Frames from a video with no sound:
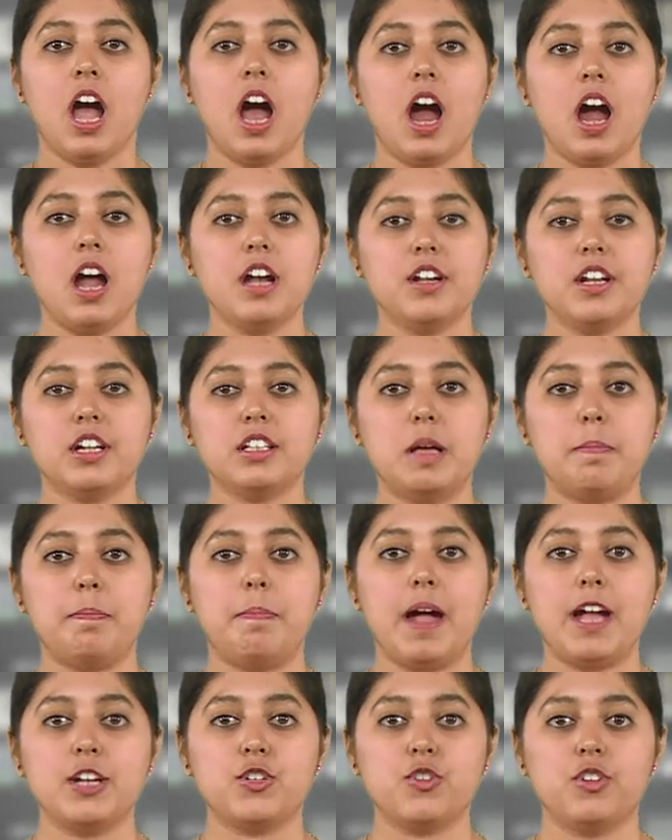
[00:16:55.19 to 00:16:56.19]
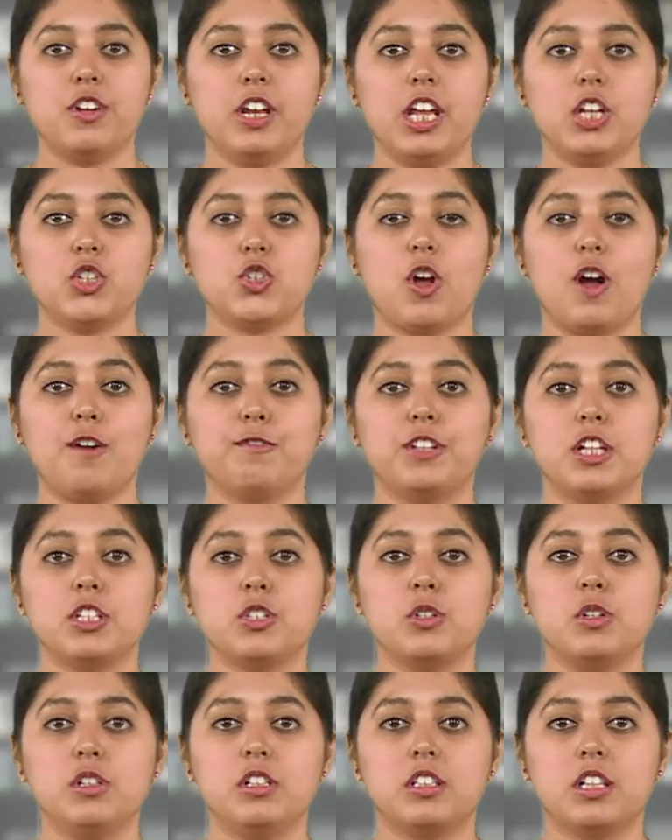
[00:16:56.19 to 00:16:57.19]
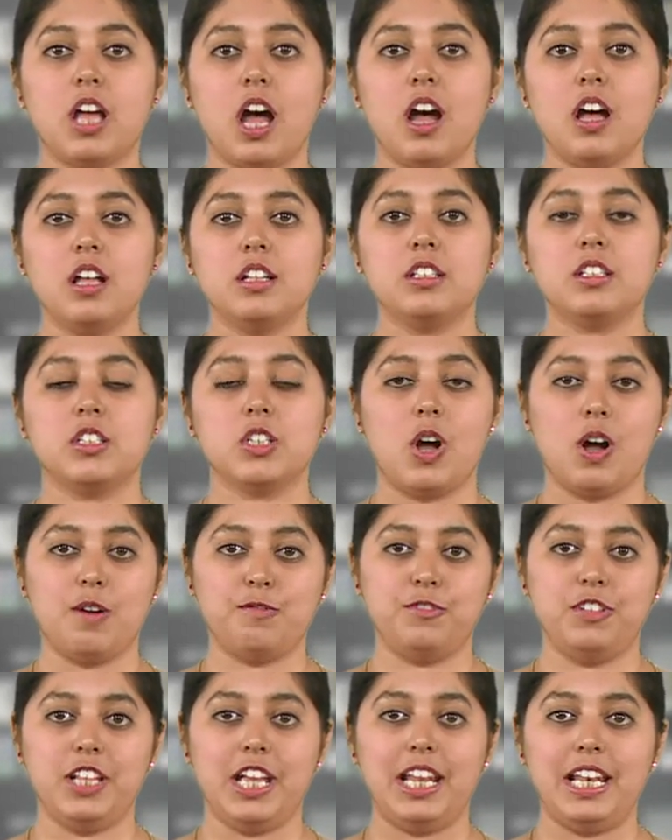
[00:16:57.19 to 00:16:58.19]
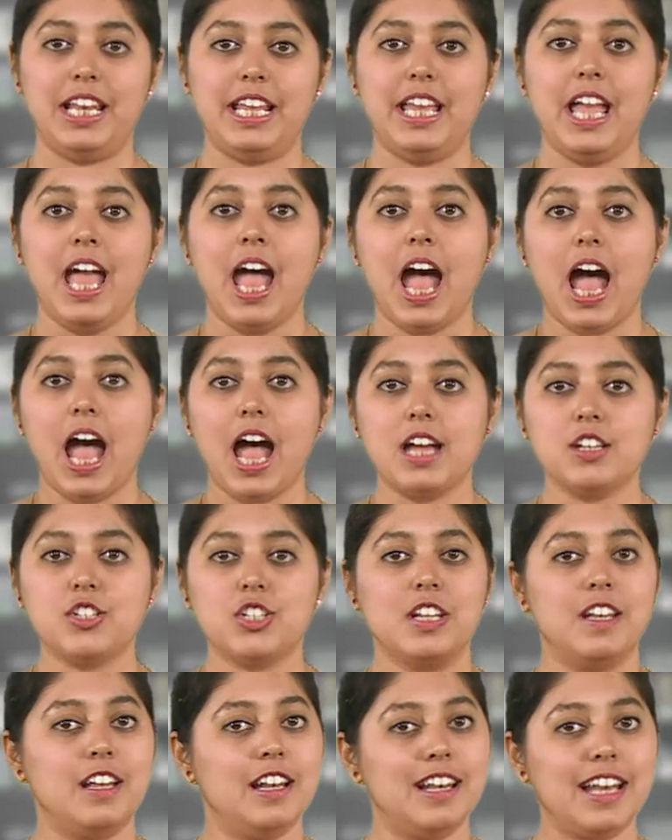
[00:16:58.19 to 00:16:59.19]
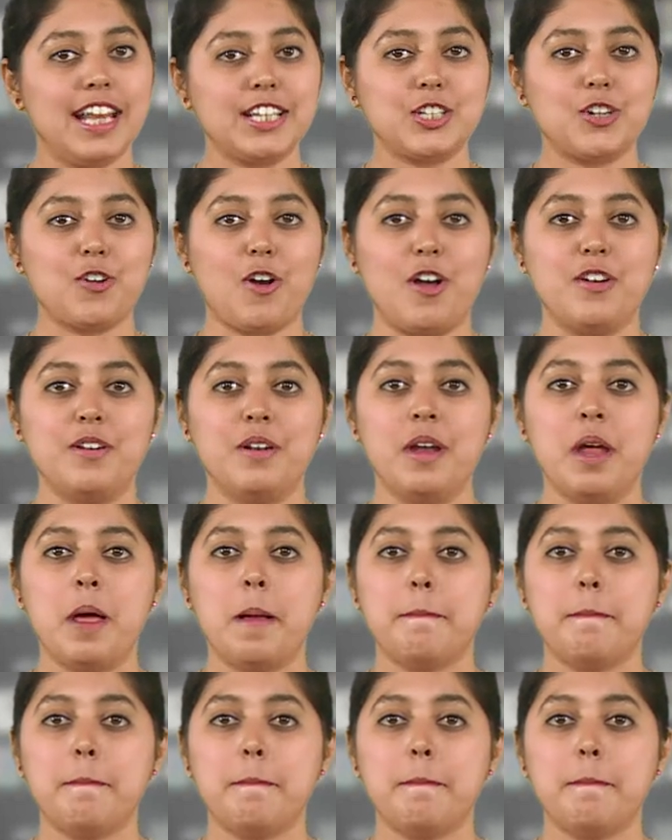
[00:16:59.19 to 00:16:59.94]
under the patronage of the Sultans of Delhi and later on